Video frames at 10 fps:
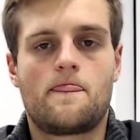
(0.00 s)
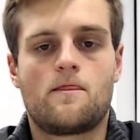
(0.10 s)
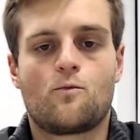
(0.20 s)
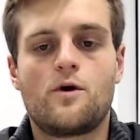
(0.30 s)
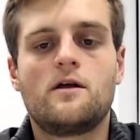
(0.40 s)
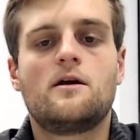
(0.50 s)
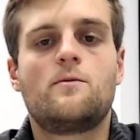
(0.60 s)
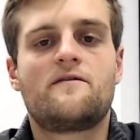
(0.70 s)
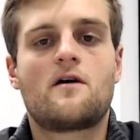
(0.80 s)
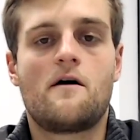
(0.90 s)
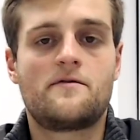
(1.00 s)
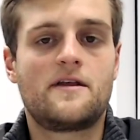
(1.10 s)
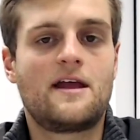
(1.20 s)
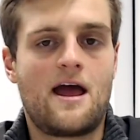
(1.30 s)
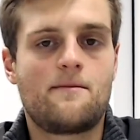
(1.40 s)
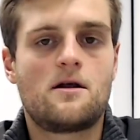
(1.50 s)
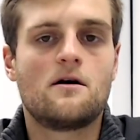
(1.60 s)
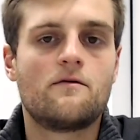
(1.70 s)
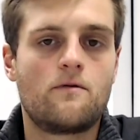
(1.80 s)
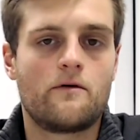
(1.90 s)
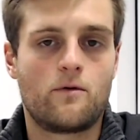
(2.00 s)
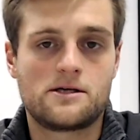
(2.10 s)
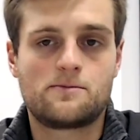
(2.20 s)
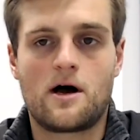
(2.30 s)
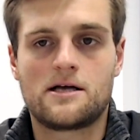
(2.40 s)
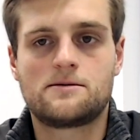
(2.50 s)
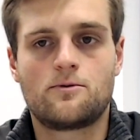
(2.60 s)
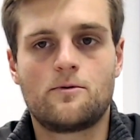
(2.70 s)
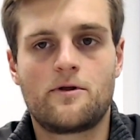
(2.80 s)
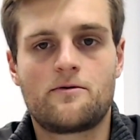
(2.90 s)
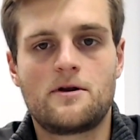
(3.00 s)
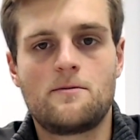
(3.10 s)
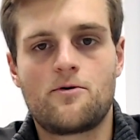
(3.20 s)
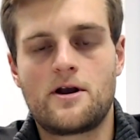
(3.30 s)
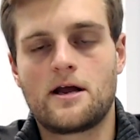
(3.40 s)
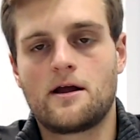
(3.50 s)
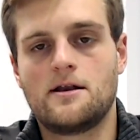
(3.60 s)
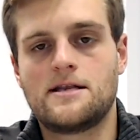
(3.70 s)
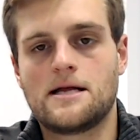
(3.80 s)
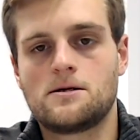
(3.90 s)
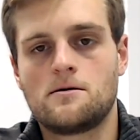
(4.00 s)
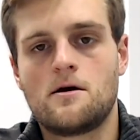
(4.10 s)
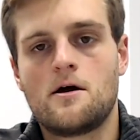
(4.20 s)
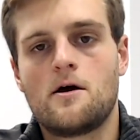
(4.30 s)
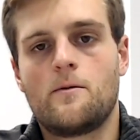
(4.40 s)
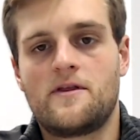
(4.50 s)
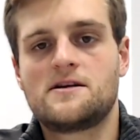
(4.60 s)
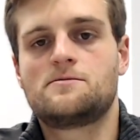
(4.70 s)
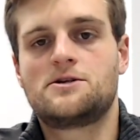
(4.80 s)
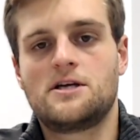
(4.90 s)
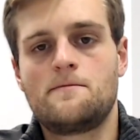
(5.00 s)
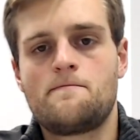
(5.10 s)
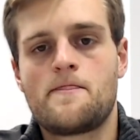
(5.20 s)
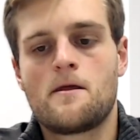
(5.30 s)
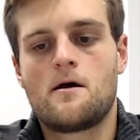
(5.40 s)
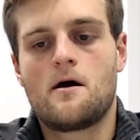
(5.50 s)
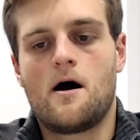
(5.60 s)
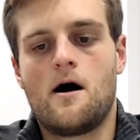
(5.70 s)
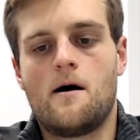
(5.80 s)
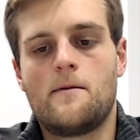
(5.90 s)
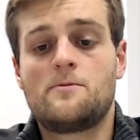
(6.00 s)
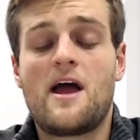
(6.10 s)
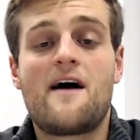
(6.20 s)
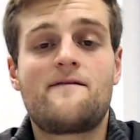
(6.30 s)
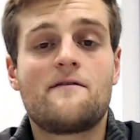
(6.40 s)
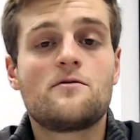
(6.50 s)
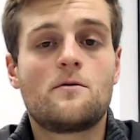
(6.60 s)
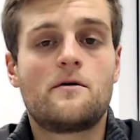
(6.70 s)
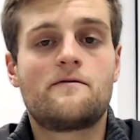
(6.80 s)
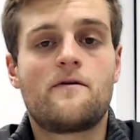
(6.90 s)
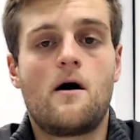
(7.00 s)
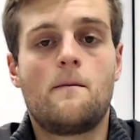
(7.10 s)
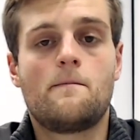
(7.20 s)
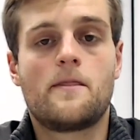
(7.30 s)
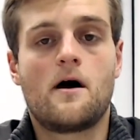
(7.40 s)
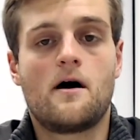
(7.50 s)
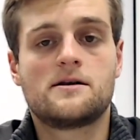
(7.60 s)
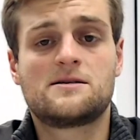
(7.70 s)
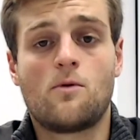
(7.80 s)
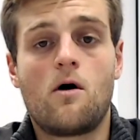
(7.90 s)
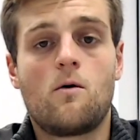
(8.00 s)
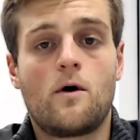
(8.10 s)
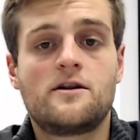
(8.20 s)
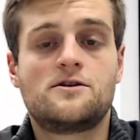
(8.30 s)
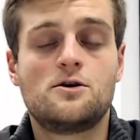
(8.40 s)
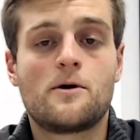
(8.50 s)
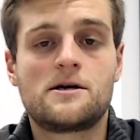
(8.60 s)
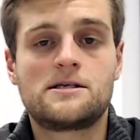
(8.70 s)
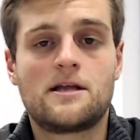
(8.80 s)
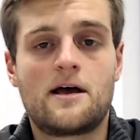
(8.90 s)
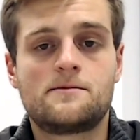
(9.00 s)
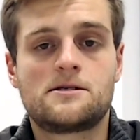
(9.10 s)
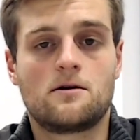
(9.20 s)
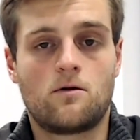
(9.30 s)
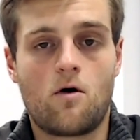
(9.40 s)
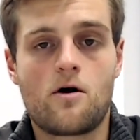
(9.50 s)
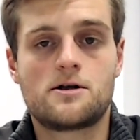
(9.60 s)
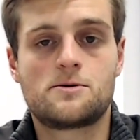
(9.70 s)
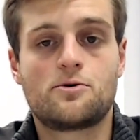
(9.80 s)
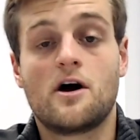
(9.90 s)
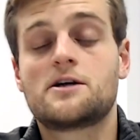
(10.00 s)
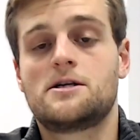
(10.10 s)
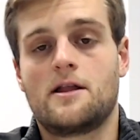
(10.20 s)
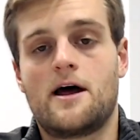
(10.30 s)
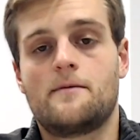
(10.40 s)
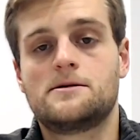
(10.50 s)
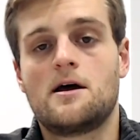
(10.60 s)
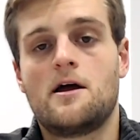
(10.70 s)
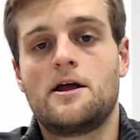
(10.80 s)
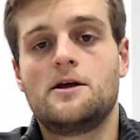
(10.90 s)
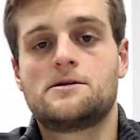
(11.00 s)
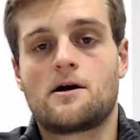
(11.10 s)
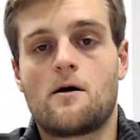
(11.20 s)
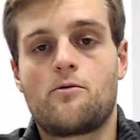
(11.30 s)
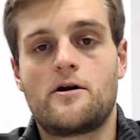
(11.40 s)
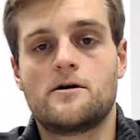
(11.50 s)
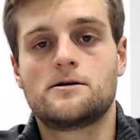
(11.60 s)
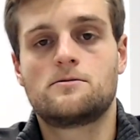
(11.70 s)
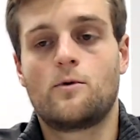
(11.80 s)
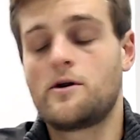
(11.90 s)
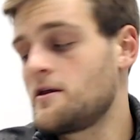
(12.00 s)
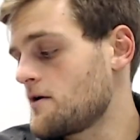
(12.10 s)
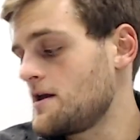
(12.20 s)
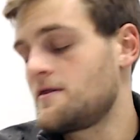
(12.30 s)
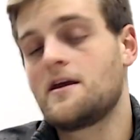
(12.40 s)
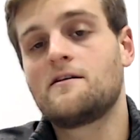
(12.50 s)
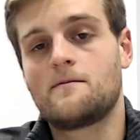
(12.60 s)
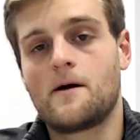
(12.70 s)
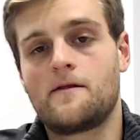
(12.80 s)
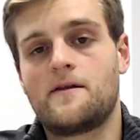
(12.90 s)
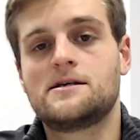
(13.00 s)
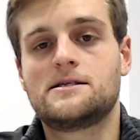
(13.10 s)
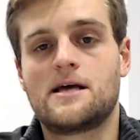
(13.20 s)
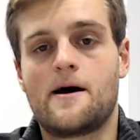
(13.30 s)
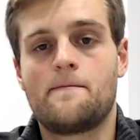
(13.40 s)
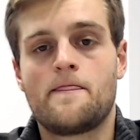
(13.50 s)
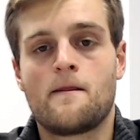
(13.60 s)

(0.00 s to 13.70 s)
really we've covered the gamut of, of what is possible with 3D printing in dental with this machine. Um, and we have everyone from uh, small one to two person labs to large production labs using our printers. One of the great things about this is that